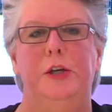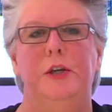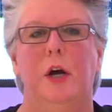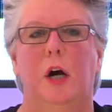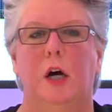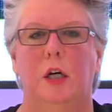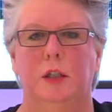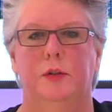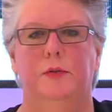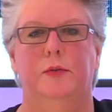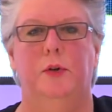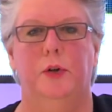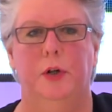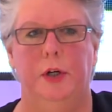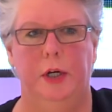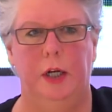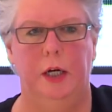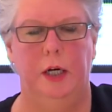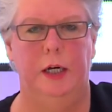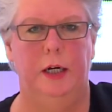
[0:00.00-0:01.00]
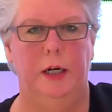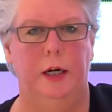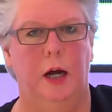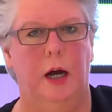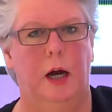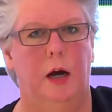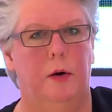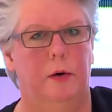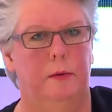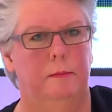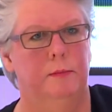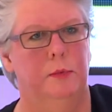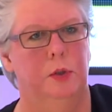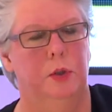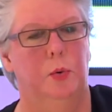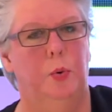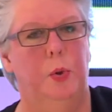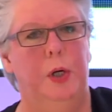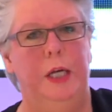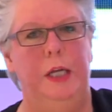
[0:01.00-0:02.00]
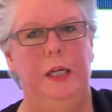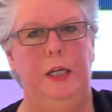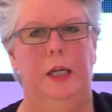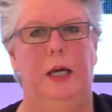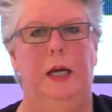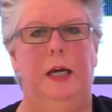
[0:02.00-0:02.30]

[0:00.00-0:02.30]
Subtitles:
yacht for our Queen